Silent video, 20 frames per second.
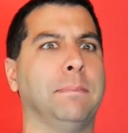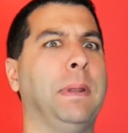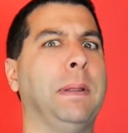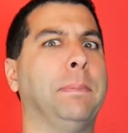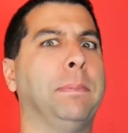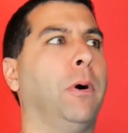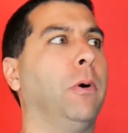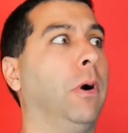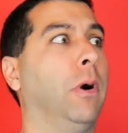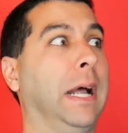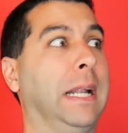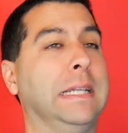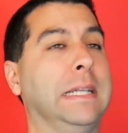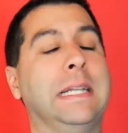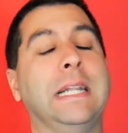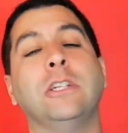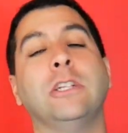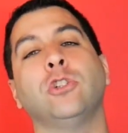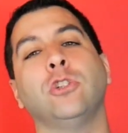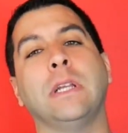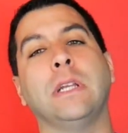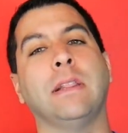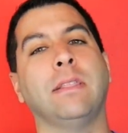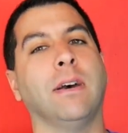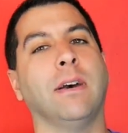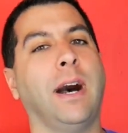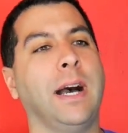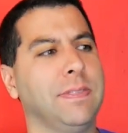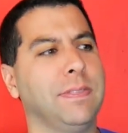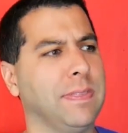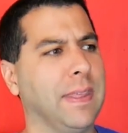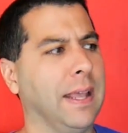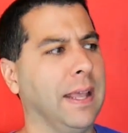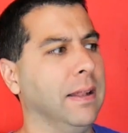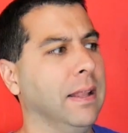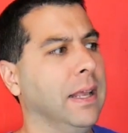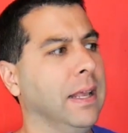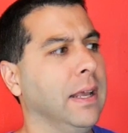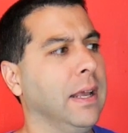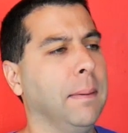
People initially thought that